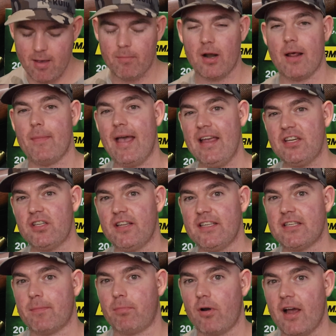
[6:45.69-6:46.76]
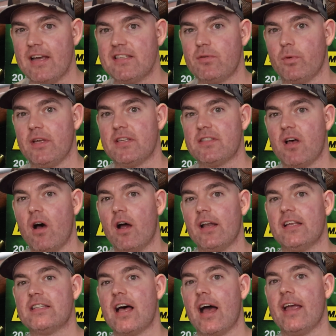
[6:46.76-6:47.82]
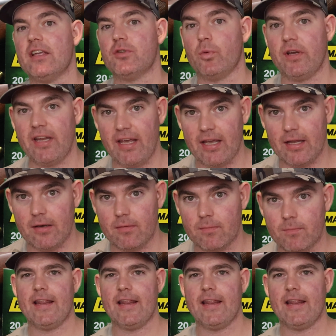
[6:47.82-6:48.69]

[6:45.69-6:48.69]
but I'm actually surprised we saw it as high as we did.